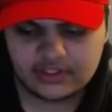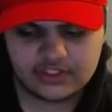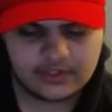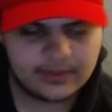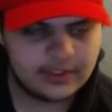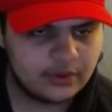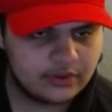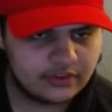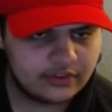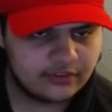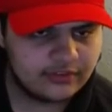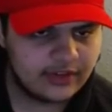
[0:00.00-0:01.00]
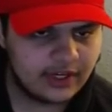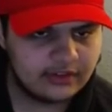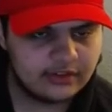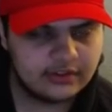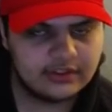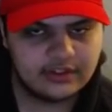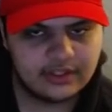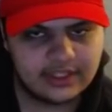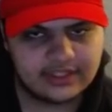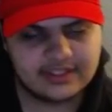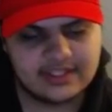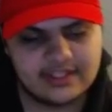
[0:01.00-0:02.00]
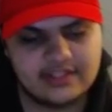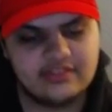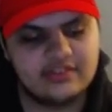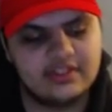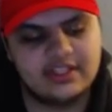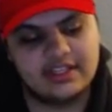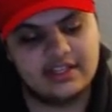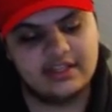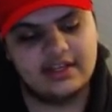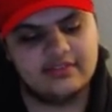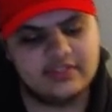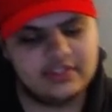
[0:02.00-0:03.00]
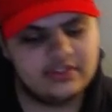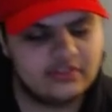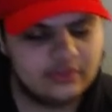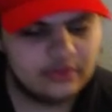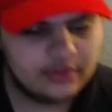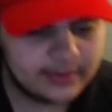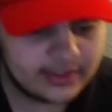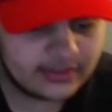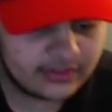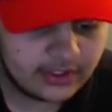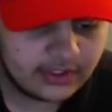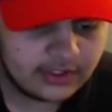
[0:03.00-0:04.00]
Jimmy Dore is their father, and they're like the kids, and they can't have any disagreements.